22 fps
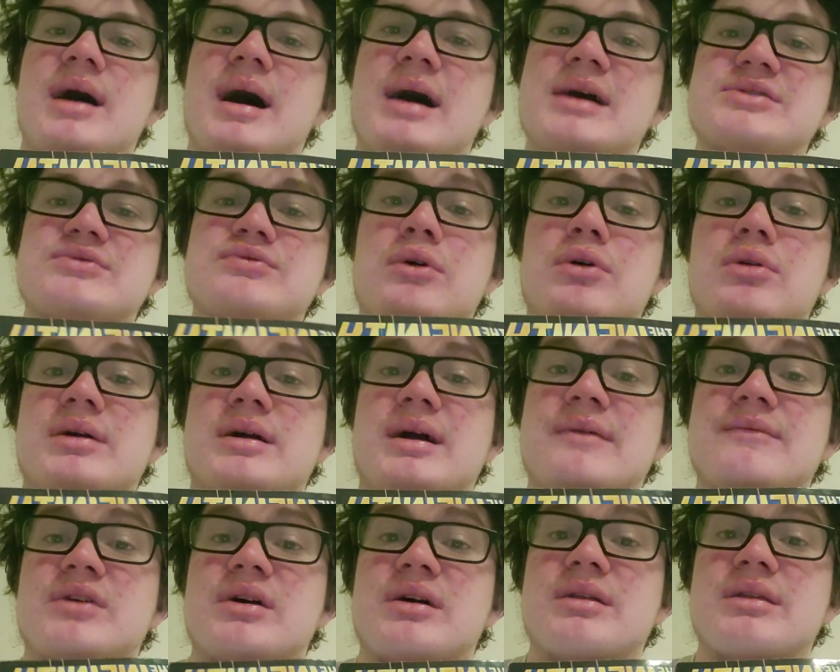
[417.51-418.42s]
as well, like
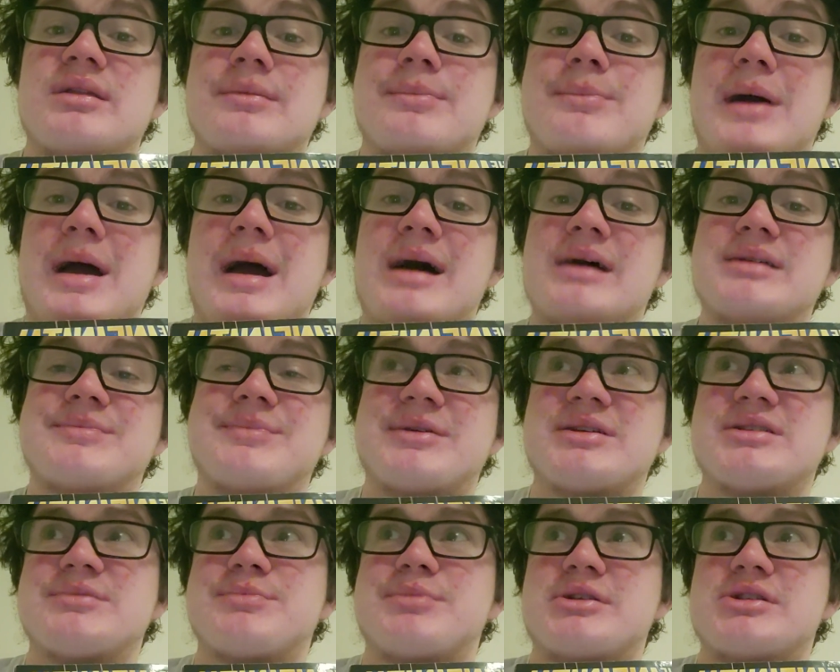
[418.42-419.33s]
I've done in the past,
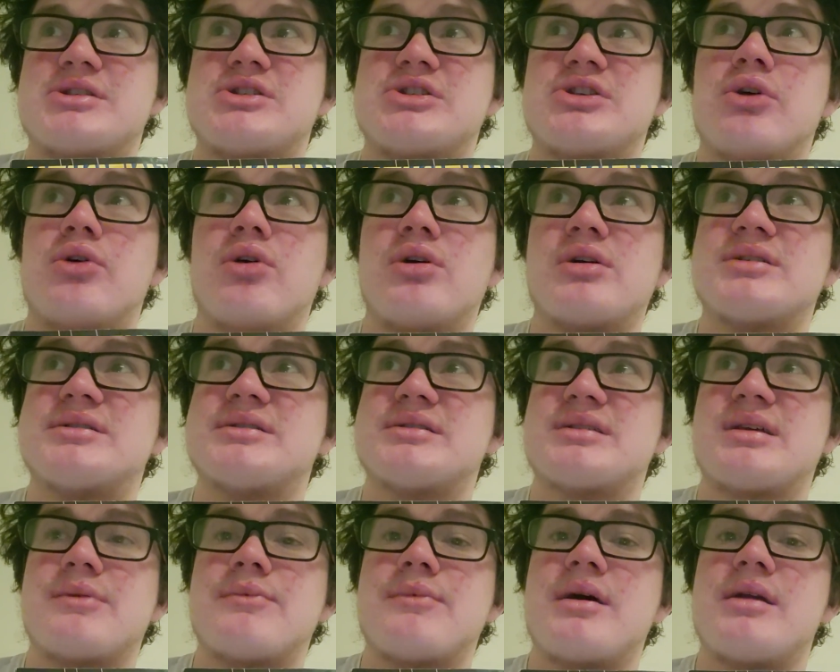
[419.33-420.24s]
because it's been so long
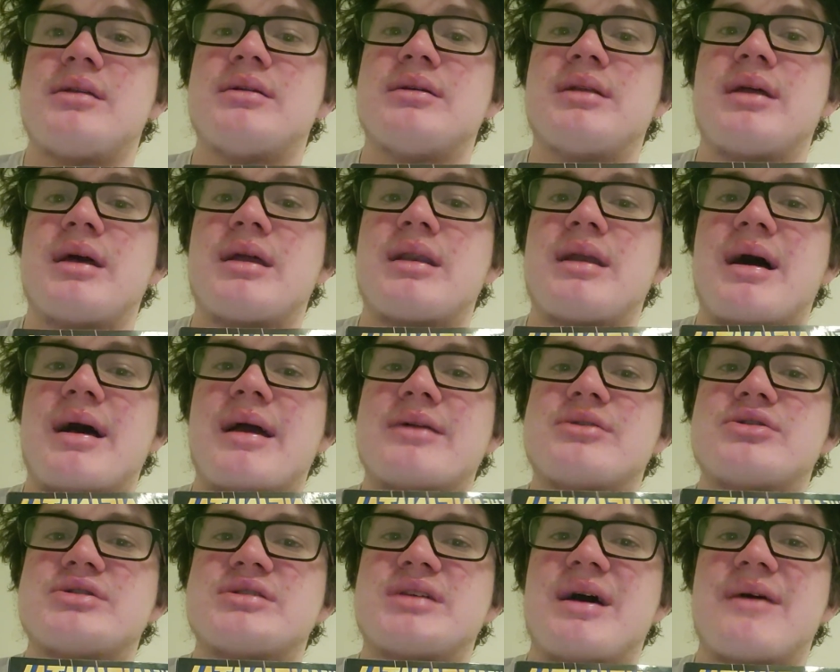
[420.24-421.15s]
since I read it, and
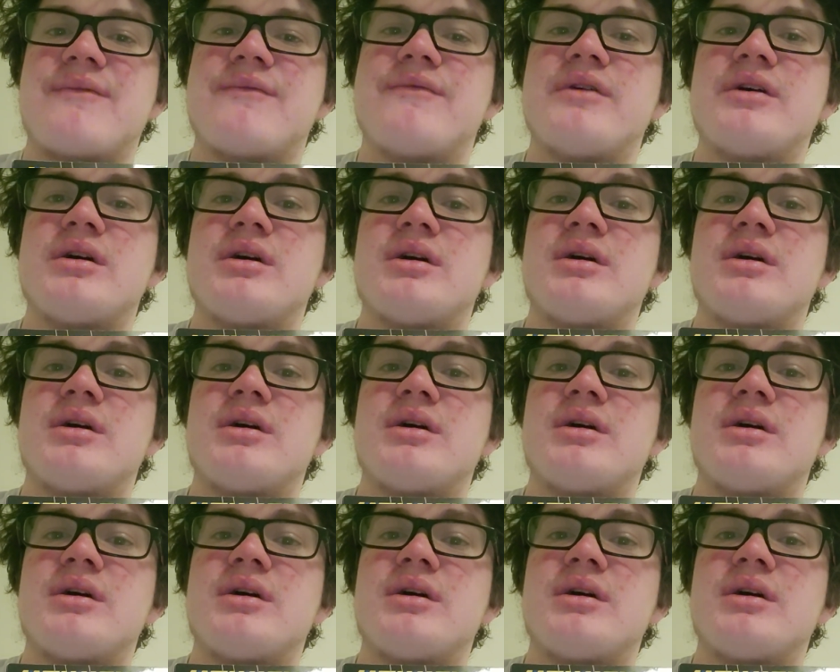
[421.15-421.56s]
I just have